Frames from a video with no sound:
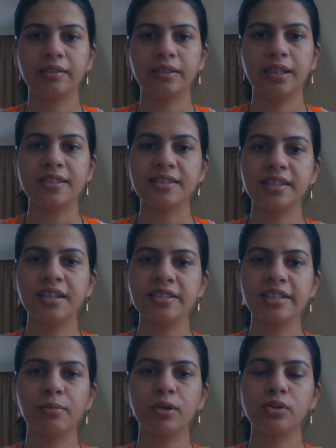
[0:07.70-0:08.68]
The incidence
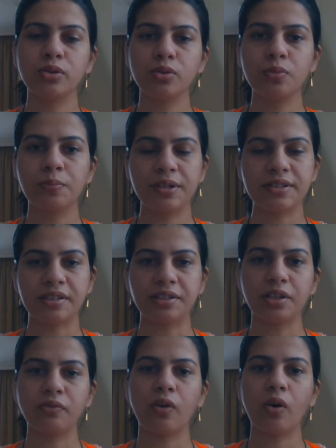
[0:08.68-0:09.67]
is about
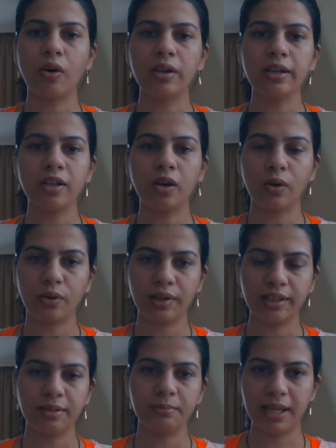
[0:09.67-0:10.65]
2% of all
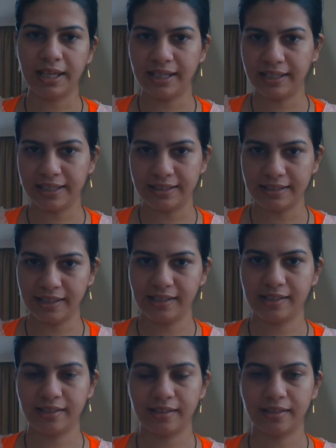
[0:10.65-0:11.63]
ocular malignancies.